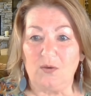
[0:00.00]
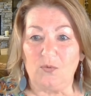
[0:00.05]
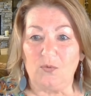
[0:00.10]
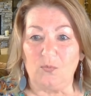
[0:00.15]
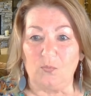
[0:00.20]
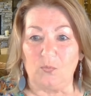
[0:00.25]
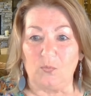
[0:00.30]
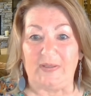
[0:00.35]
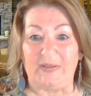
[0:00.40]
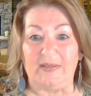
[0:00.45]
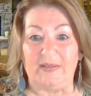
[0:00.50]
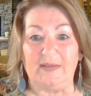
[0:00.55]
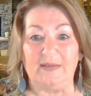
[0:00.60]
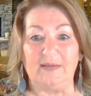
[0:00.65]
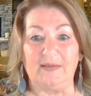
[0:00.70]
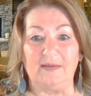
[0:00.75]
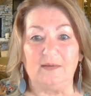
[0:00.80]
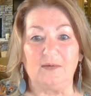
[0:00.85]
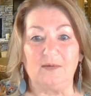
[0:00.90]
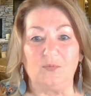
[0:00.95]

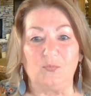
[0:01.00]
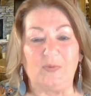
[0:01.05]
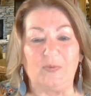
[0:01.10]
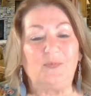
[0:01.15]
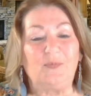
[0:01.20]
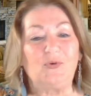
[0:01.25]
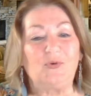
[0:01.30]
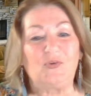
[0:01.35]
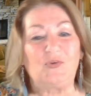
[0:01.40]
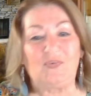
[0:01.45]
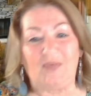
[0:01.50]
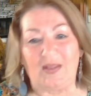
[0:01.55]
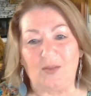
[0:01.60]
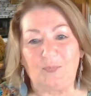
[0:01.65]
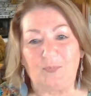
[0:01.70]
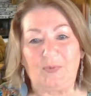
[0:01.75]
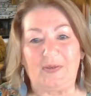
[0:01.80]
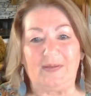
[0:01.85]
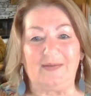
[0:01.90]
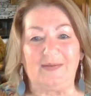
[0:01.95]
We were
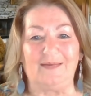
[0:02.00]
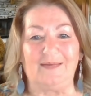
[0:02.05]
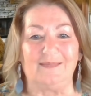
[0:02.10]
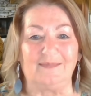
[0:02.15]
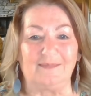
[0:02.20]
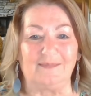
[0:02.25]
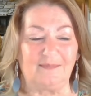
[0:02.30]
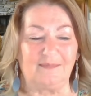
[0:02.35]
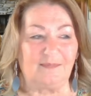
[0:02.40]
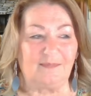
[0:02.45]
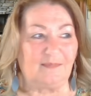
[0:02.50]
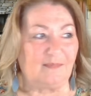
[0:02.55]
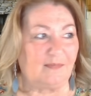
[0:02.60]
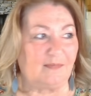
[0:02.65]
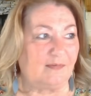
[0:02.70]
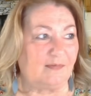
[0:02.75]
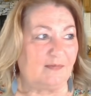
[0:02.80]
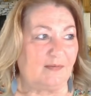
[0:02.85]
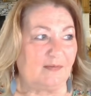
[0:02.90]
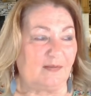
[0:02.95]
celebrating
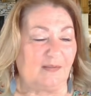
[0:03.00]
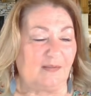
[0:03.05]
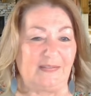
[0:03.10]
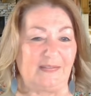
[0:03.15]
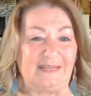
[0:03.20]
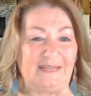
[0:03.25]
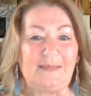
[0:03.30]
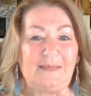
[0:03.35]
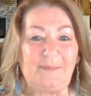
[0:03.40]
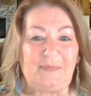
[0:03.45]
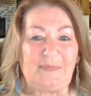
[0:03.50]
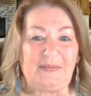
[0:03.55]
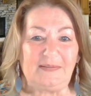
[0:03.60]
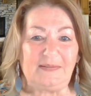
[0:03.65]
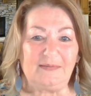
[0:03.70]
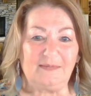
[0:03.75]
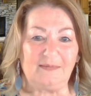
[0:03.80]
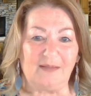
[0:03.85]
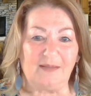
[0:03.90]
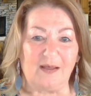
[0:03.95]
a little
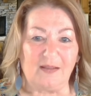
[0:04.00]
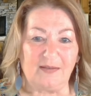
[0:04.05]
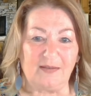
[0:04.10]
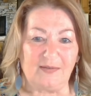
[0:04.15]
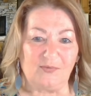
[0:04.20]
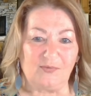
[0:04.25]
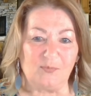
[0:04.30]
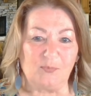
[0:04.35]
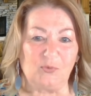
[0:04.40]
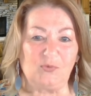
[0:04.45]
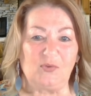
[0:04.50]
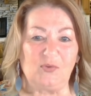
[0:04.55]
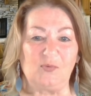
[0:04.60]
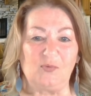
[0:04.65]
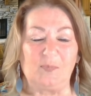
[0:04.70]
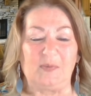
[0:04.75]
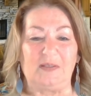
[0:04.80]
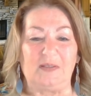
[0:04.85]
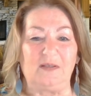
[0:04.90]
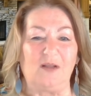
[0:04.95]
bit holidays and
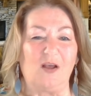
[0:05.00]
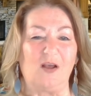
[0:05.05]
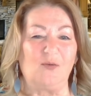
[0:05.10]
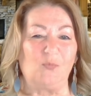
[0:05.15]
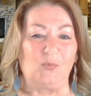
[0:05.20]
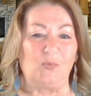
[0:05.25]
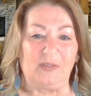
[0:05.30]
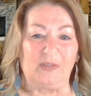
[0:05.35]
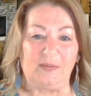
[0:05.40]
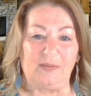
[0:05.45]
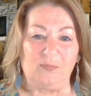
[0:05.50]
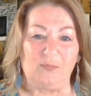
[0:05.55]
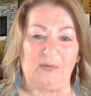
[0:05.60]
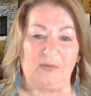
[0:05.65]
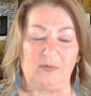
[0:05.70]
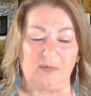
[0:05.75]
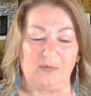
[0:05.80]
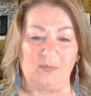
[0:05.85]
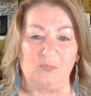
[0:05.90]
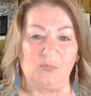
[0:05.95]
birthdays, but not really.
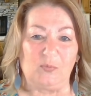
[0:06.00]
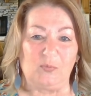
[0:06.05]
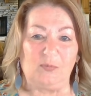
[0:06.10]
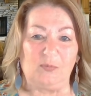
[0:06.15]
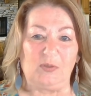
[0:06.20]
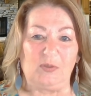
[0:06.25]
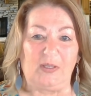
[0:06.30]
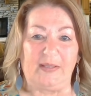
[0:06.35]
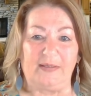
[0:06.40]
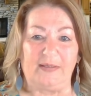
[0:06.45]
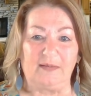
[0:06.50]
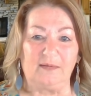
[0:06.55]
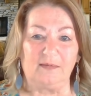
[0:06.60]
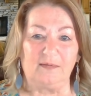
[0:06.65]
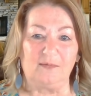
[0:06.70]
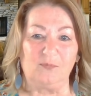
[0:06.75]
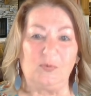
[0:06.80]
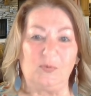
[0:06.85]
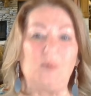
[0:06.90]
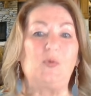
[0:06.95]
We were like,
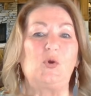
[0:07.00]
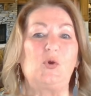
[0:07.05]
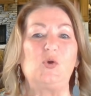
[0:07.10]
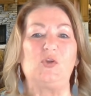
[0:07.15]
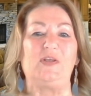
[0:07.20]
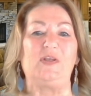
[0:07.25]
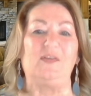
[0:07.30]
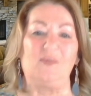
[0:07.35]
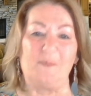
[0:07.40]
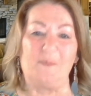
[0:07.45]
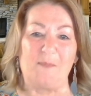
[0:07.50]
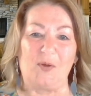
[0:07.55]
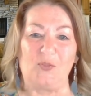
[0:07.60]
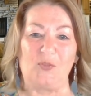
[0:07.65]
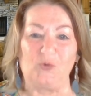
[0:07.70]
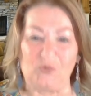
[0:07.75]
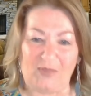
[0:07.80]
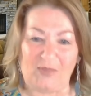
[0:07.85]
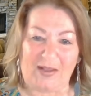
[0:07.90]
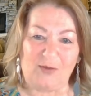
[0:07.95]
we would go to his
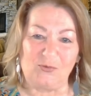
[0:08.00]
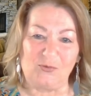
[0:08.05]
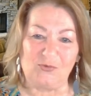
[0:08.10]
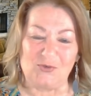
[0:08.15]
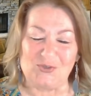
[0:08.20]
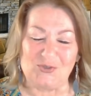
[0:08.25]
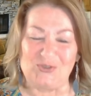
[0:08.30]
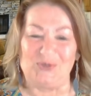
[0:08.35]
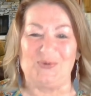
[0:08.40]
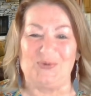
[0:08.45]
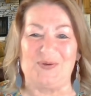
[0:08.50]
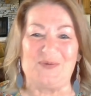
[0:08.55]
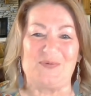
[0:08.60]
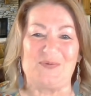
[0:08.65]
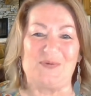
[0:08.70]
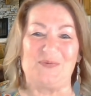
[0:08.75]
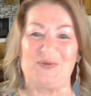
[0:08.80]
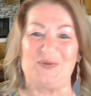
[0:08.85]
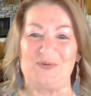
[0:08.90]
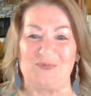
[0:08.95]
mother's house and do it.
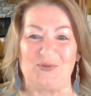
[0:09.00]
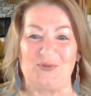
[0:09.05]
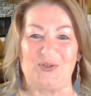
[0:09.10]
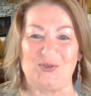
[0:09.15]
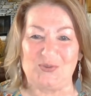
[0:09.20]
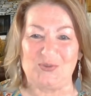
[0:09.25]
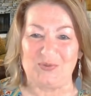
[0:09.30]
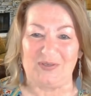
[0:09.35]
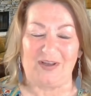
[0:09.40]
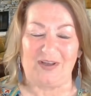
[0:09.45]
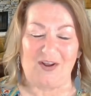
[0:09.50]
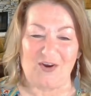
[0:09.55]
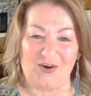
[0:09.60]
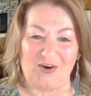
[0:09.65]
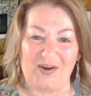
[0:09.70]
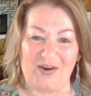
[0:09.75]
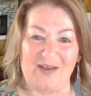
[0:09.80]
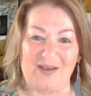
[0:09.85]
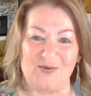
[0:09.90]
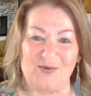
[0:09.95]
We wouldn't really do it at
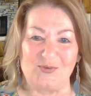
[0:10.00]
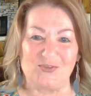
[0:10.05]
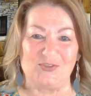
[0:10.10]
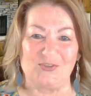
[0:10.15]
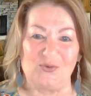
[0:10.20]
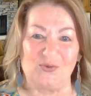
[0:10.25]
our house.